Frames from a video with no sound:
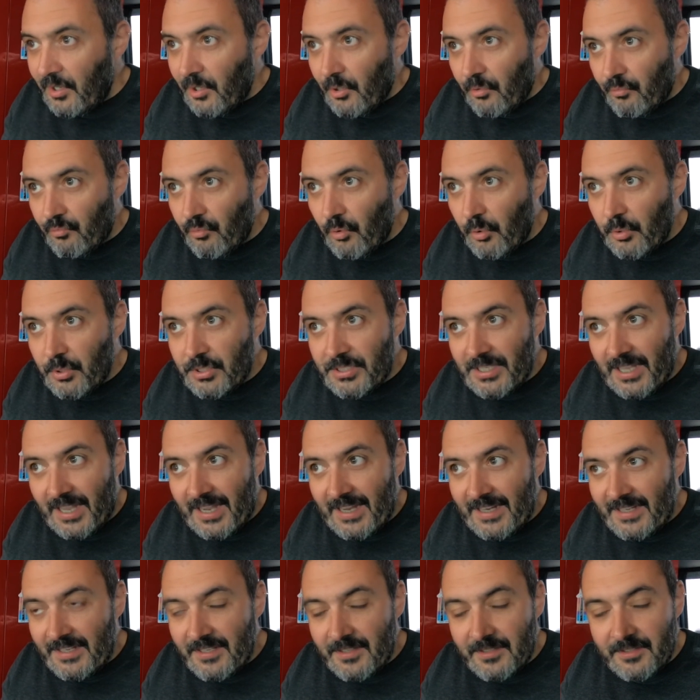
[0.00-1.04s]

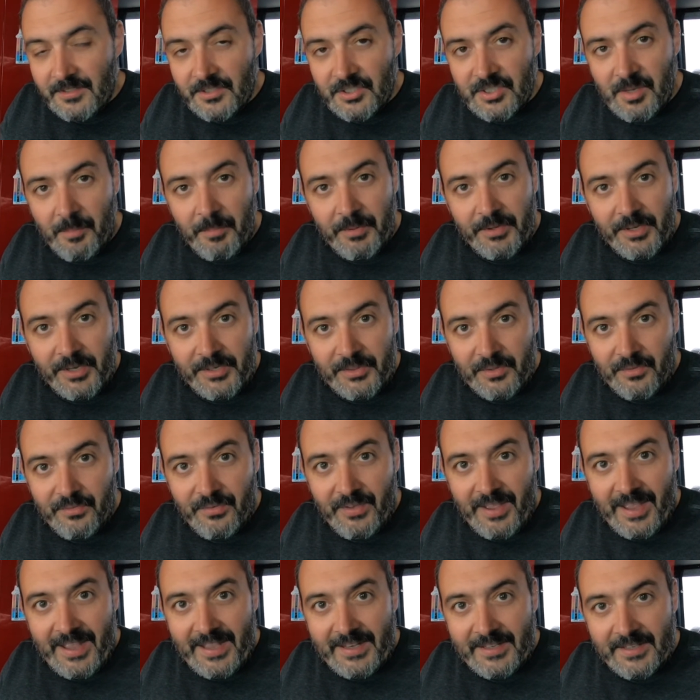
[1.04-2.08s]
roadside, jumping out the
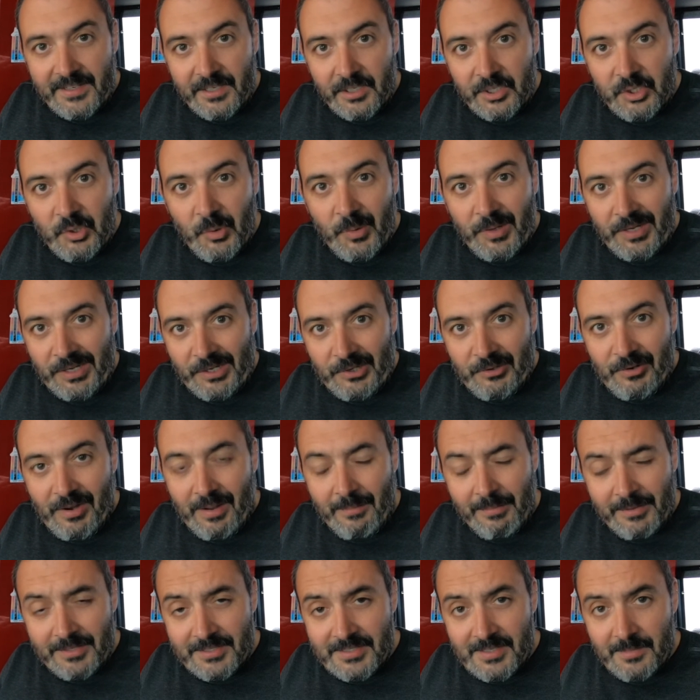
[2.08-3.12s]
van, going and
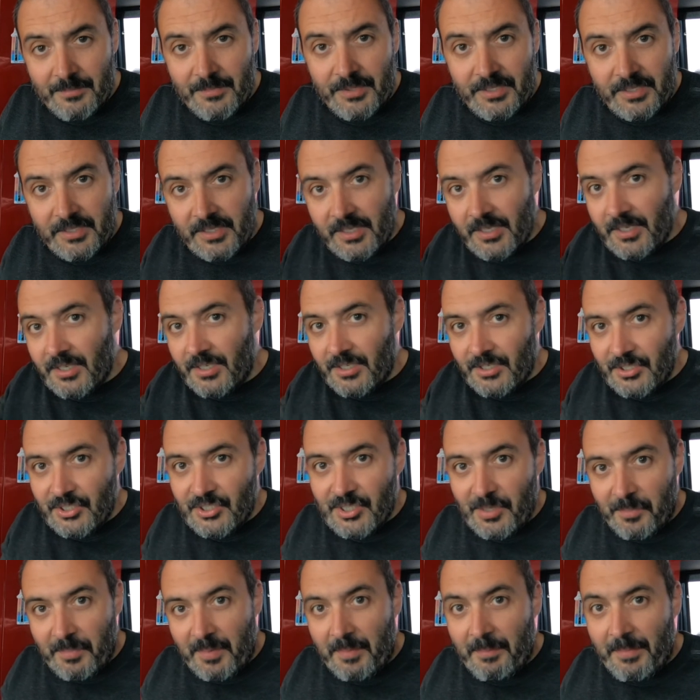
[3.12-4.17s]
grabbing something,
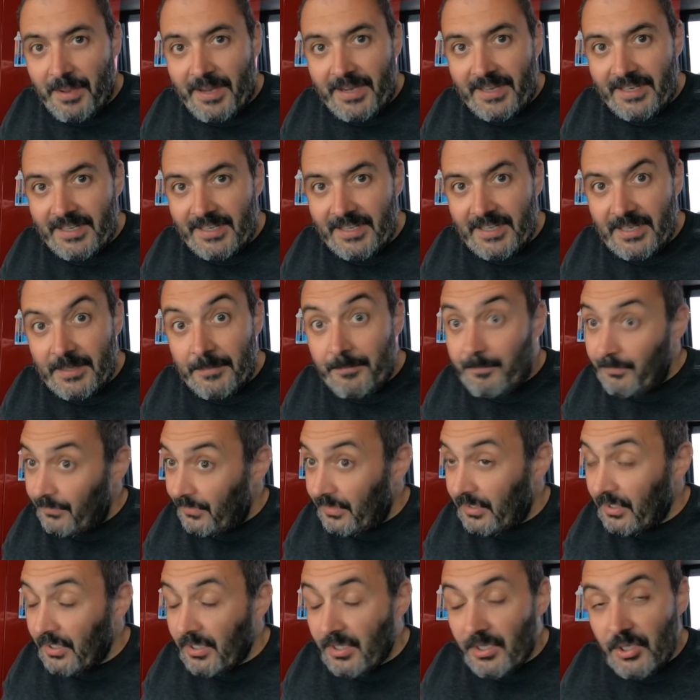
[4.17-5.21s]
jumping back in again.
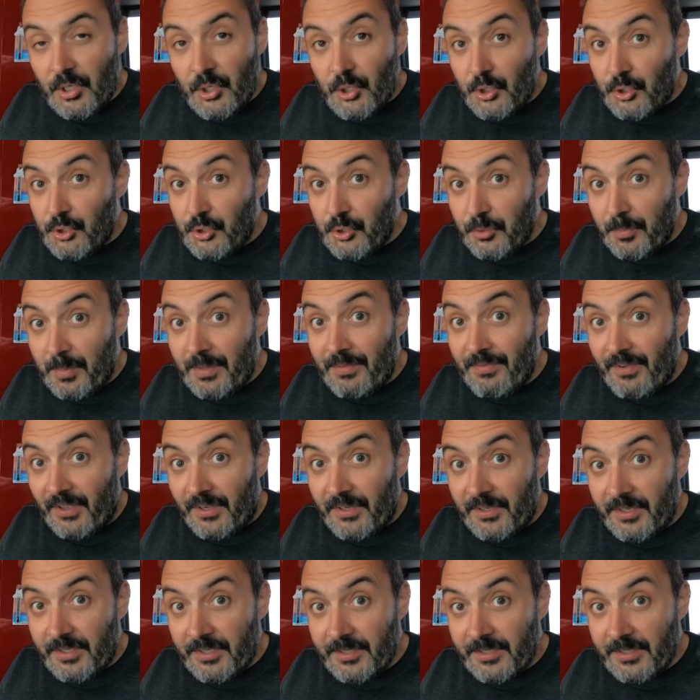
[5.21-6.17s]
Should be fun.